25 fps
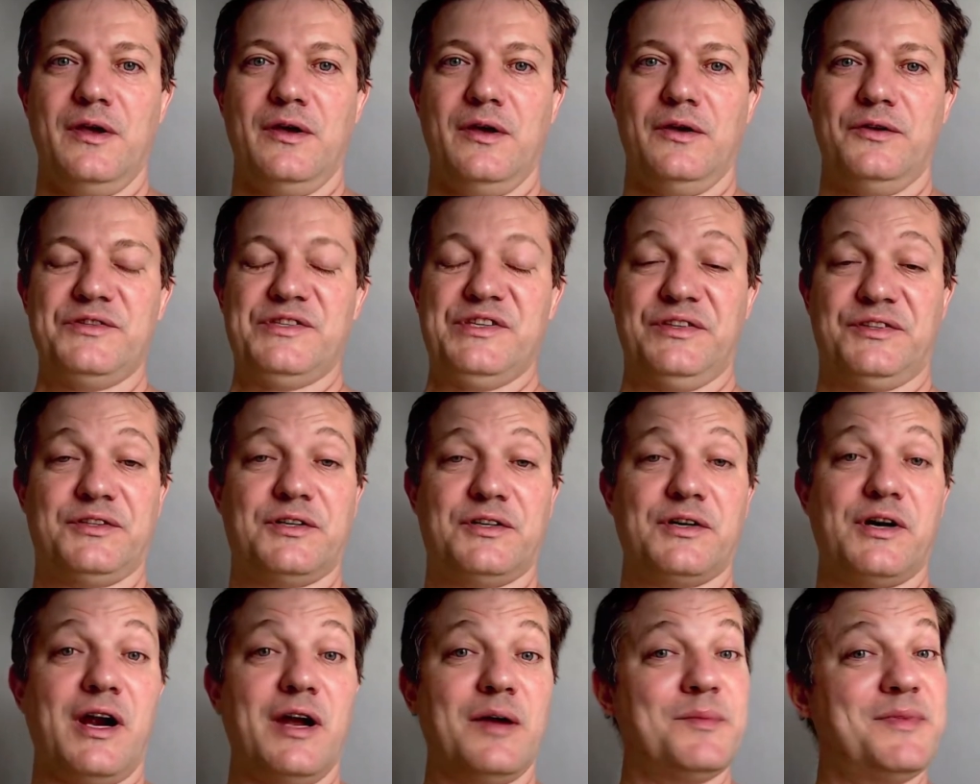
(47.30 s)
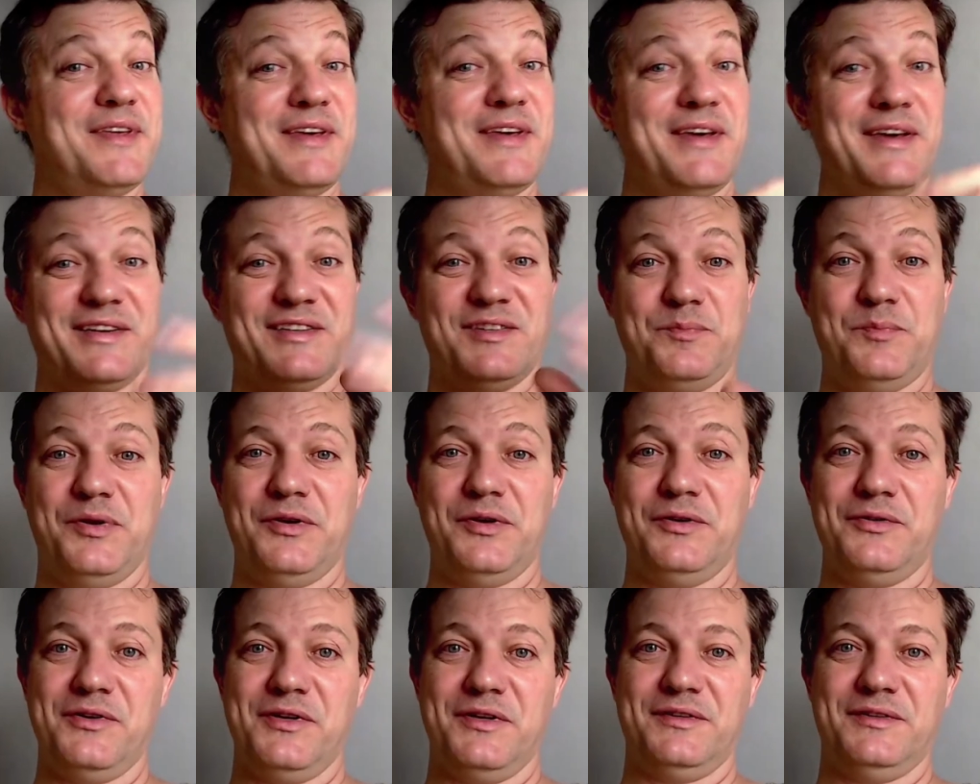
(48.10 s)
describe their
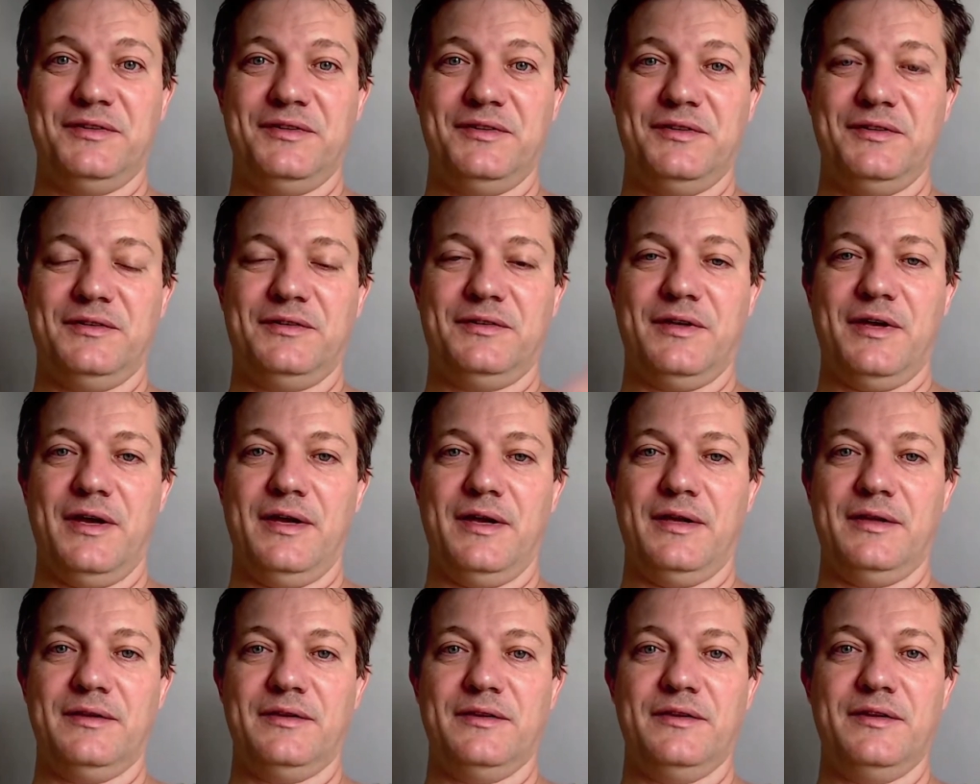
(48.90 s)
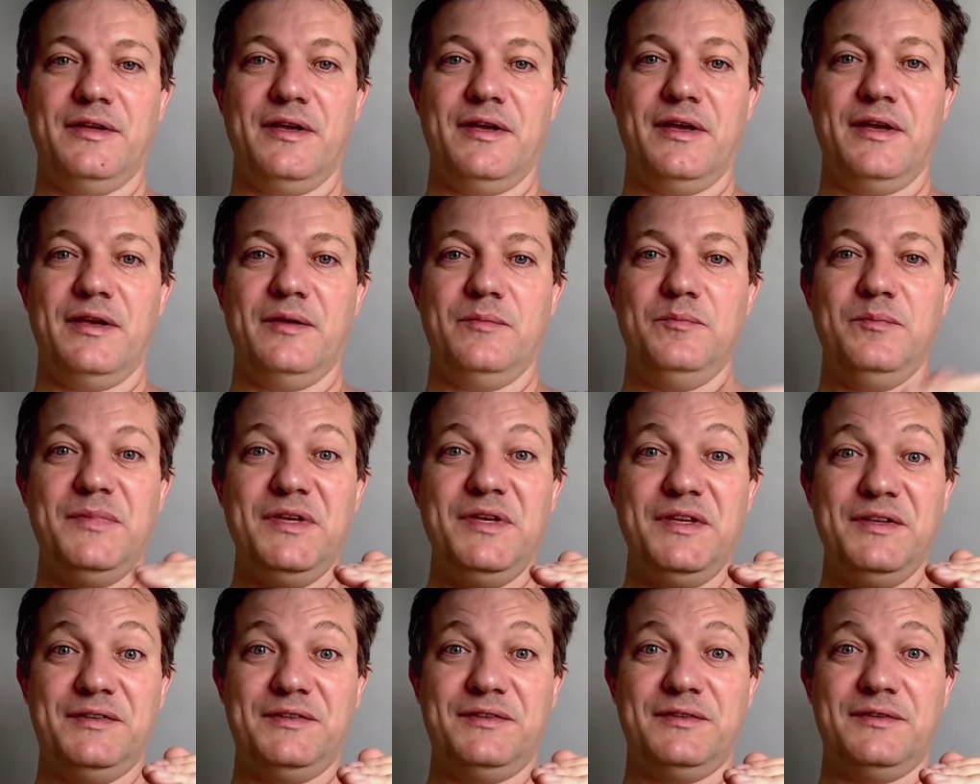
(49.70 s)
experiences and they
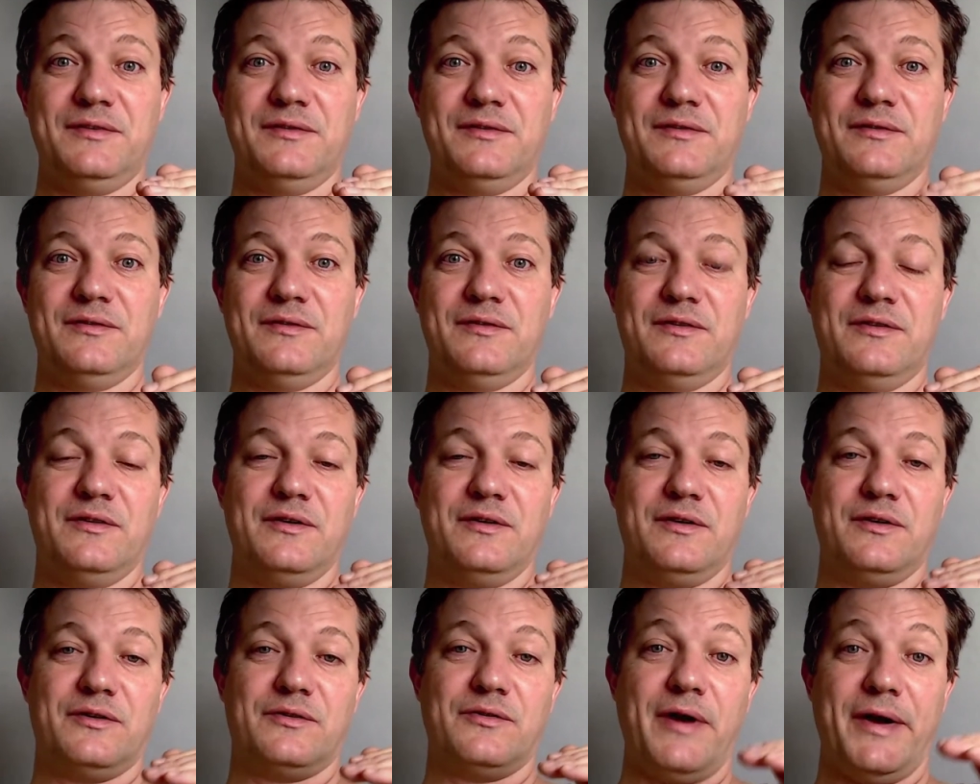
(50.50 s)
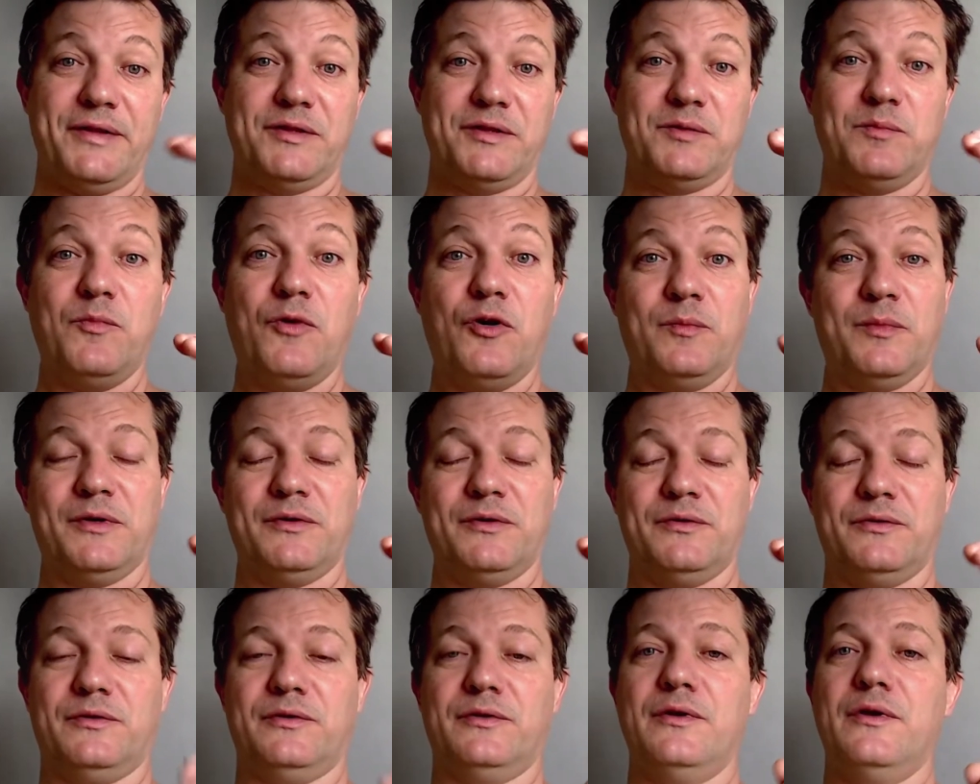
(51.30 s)
miss the right
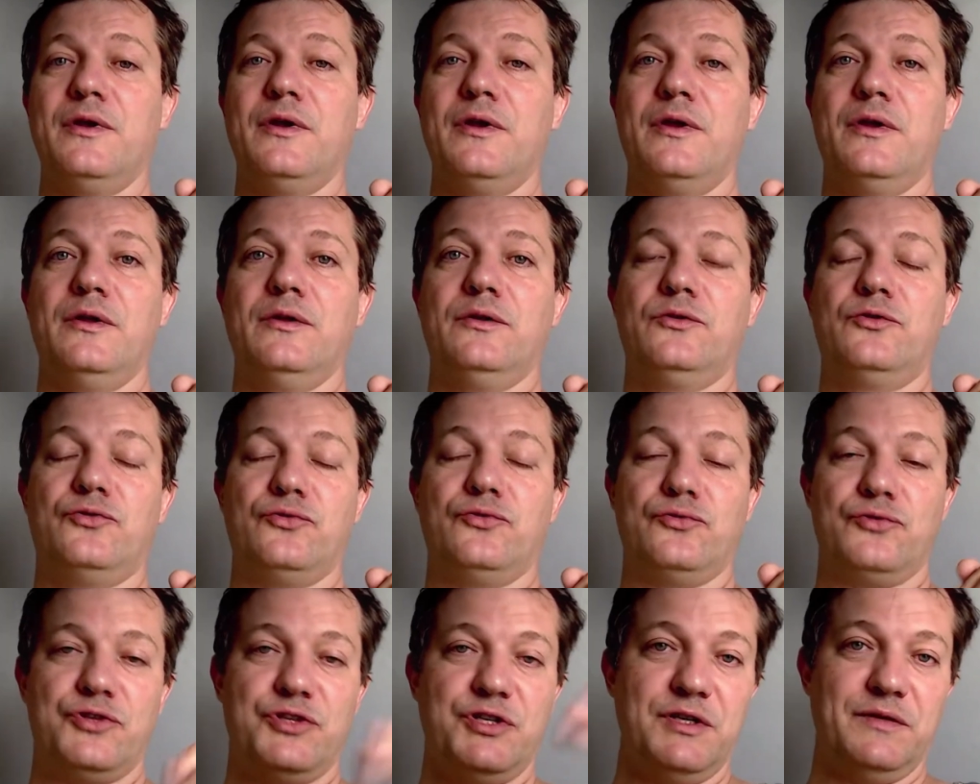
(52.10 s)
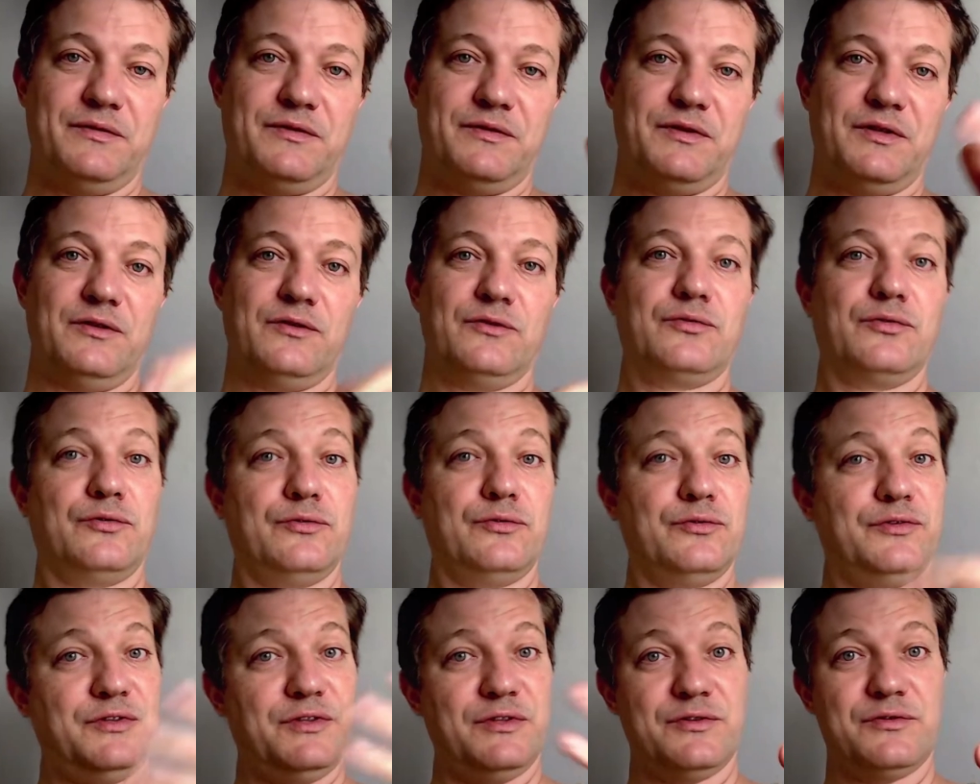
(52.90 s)
moment to shift into
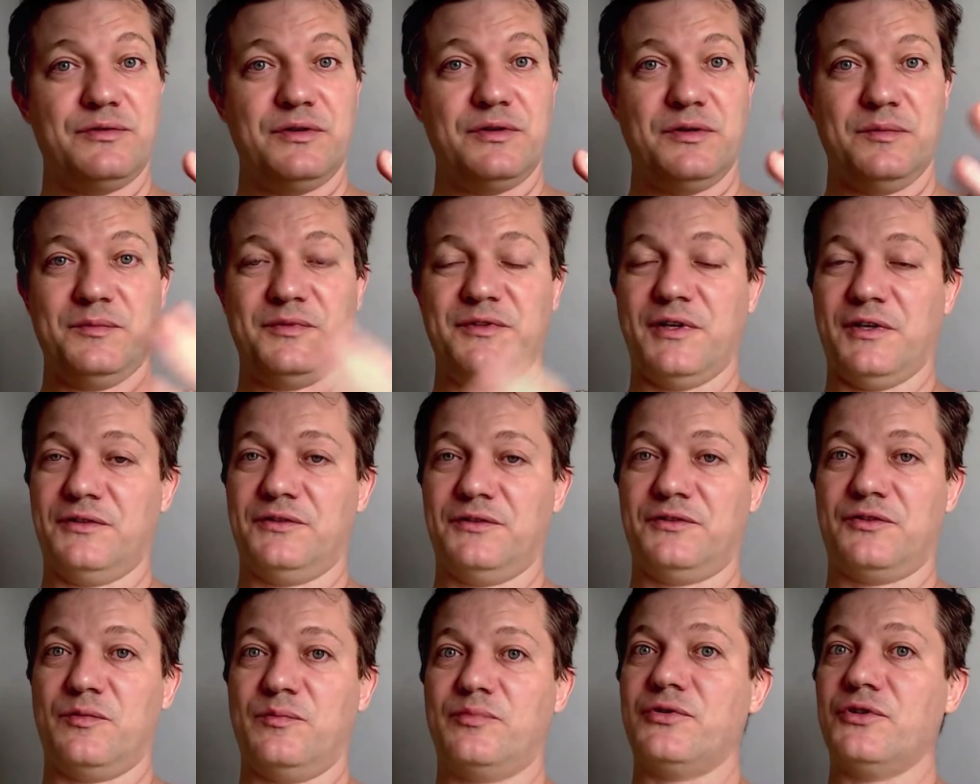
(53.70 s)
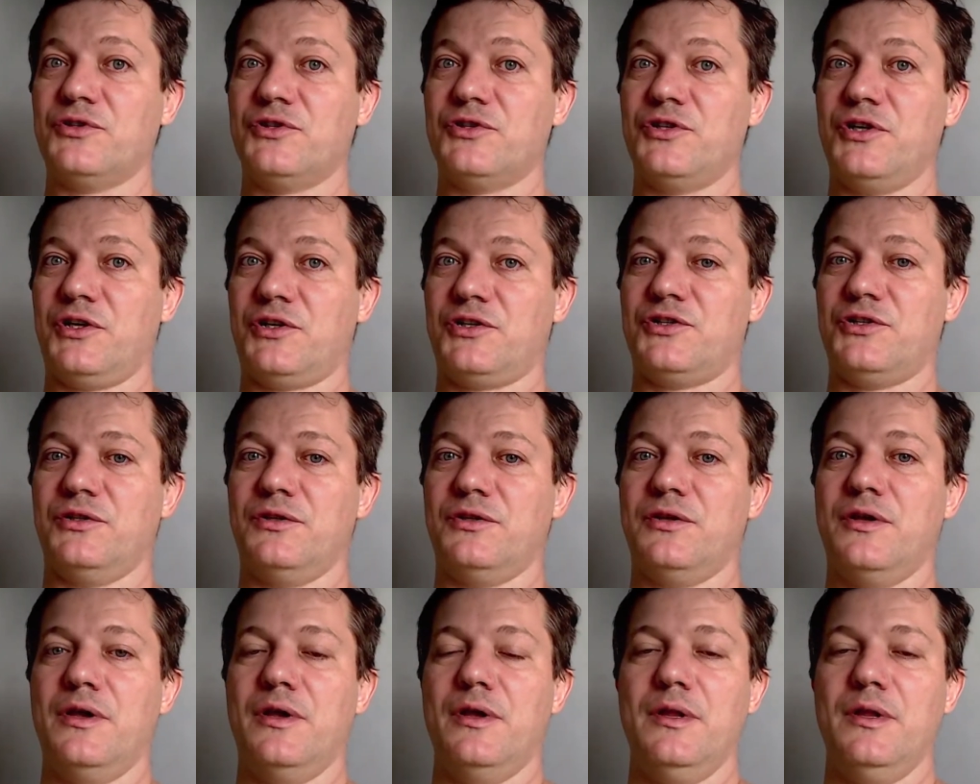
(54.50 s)
lucid dreams astral projection.